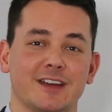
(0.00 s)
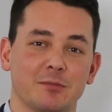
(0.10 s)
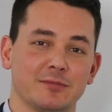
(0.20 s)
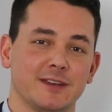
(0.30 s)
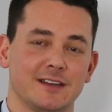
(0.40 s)
to
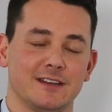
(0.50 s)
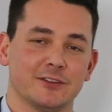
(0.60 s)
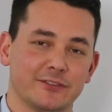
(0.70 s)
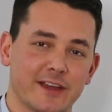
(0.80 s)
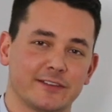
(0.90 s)
help them get
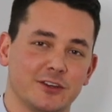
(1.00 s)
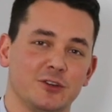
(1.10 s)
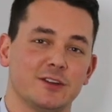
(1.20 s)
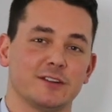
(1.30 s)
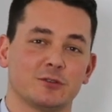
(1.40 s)
deals
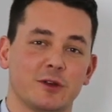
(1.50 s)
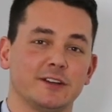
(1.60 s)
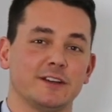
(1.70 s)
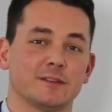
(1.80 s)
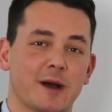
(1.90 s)
executed as
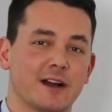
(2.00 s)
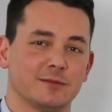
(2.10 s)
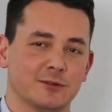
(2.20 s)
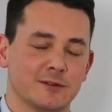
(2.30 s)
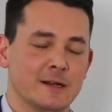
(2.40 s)
quickly as
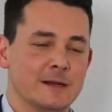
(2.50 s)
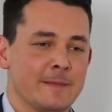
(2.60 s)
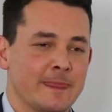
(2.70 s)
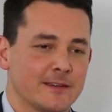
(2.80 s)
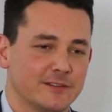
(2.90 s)
possible.
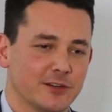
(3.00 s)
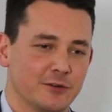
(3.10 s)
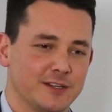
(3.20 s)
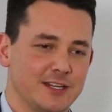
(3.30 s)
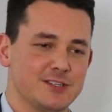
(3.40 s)

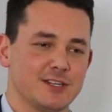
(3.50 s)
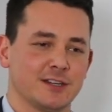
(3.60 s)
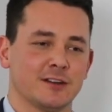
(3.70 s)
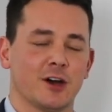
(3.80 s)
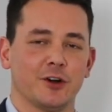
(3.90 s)
So
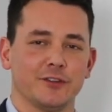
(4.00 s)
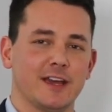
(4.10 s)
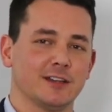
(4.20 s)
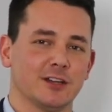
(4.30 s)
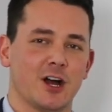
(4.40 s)
teaching all
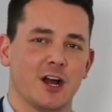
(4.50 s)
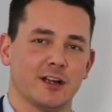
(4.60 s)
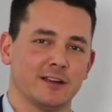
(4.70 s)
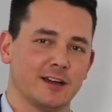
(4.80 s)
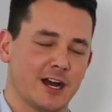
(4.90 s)
day
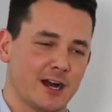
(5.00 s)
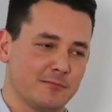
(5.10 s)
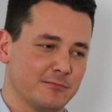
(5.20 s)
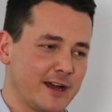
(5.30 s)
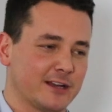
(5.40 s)
long,
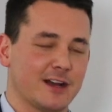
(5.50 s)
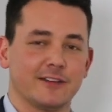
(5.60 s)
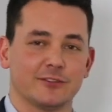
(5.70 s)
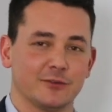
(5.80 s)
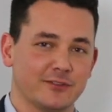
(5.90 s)
like
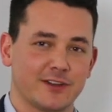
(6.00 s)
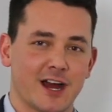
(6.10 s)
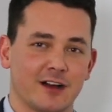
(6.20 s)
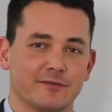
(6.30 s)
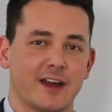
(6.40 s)
classroom
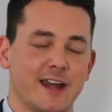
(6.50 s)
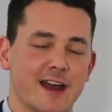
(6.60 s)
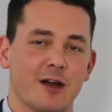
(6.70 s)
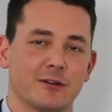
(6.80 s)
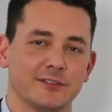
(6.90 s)
style for 8
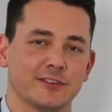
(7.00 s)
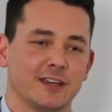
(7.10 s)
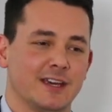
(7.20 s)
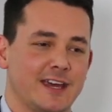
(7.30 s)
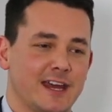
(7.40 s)
hours,
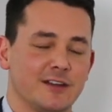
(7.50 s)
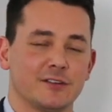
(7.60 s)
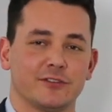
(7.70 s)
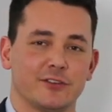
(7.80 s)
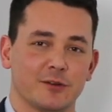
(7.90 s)

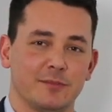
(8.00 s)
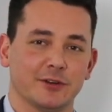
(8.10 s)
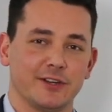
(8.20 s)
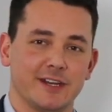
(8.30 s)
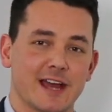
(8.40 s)
hinders their
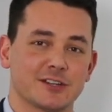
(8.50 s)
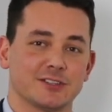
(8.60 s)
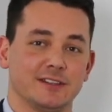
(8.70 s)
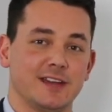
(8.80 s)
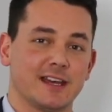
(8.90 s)
ability to
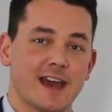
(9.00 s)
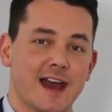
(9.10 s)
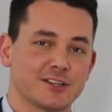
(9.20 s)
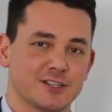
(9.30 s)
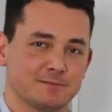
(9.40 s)
actually take
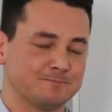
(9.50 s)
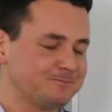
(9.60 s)
action.